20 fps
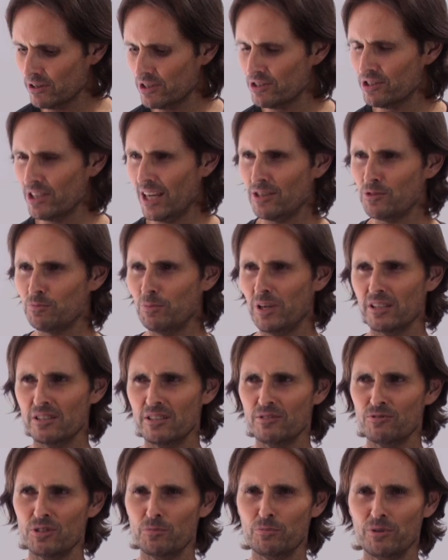at this
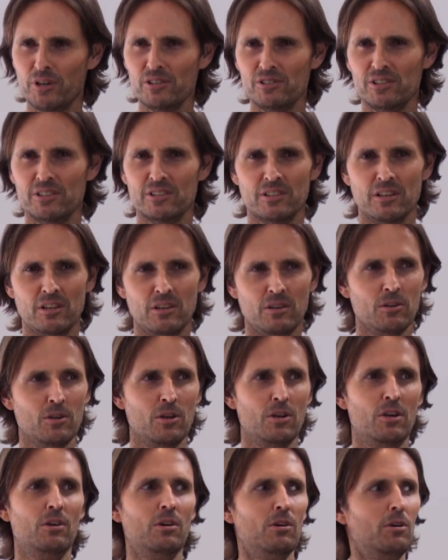aspect of suppression and go,
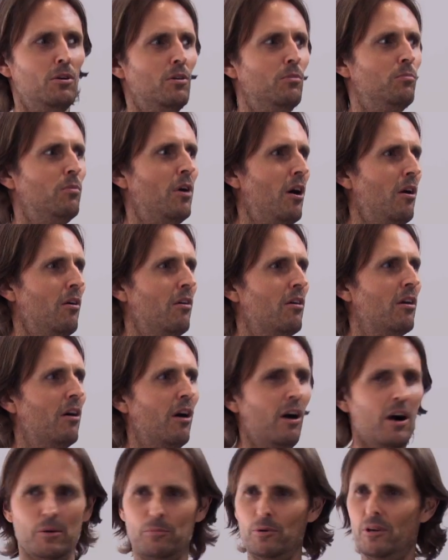well,
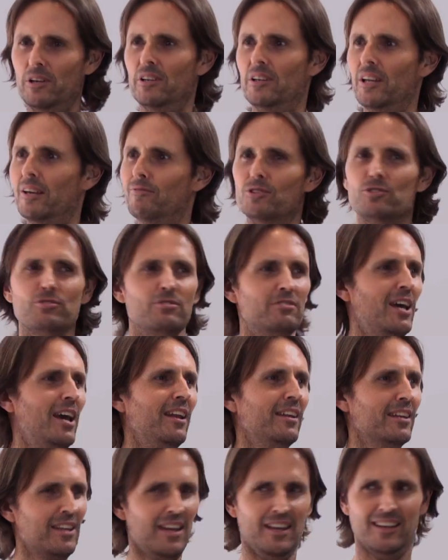I'm going to never do
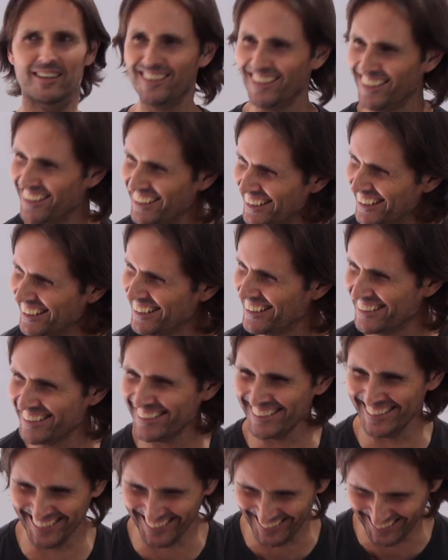that
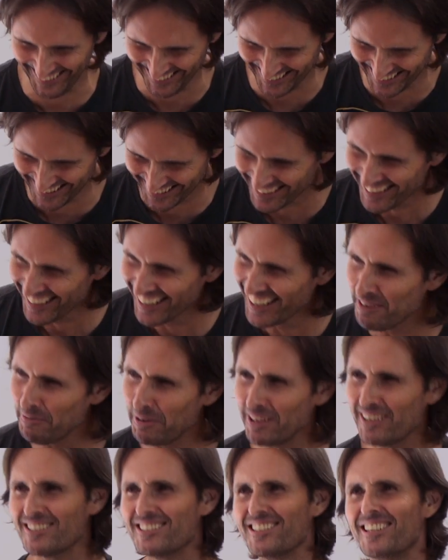again.
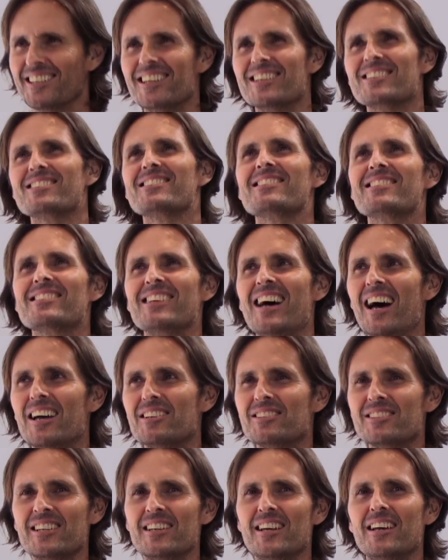Because it is
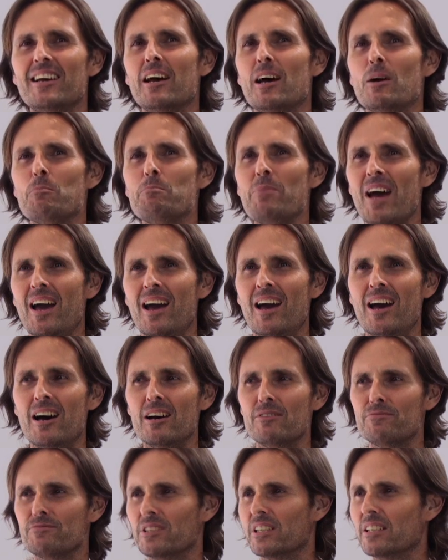such a
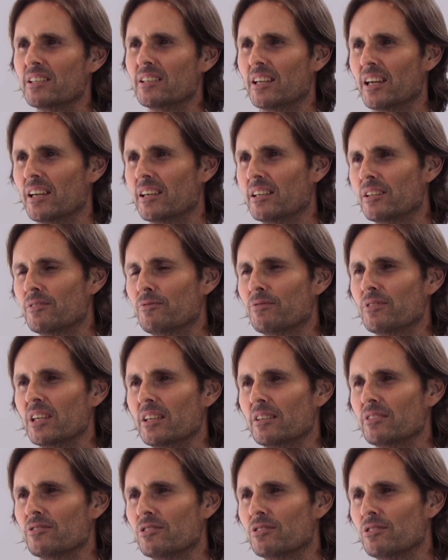powerfully negative
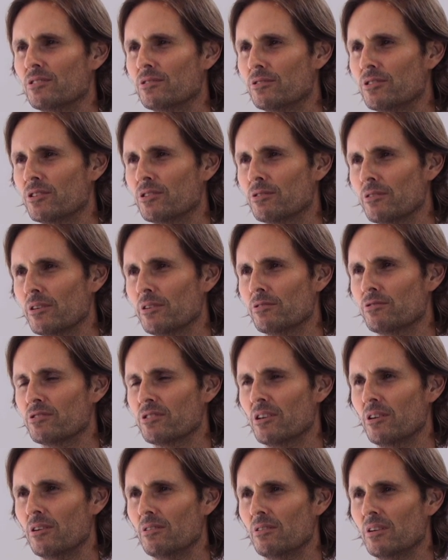thing to do to your own
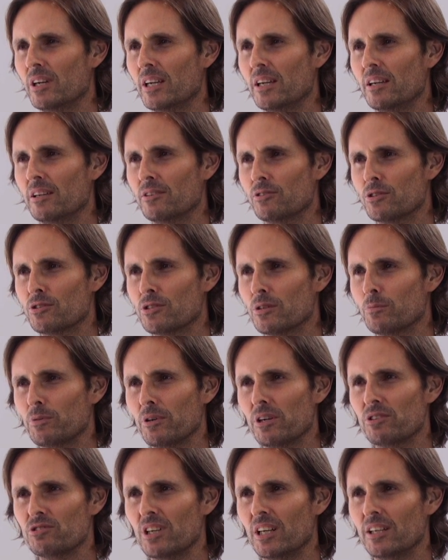soul, to
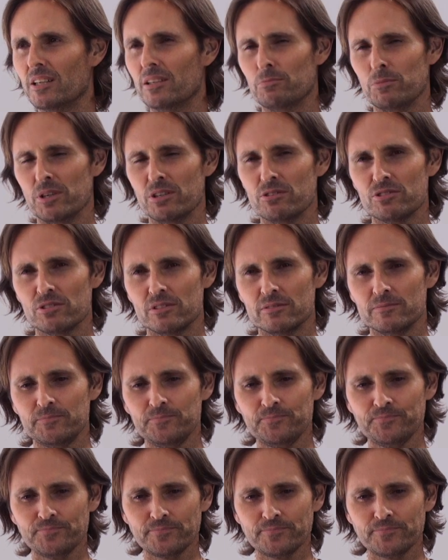suppress any emotion.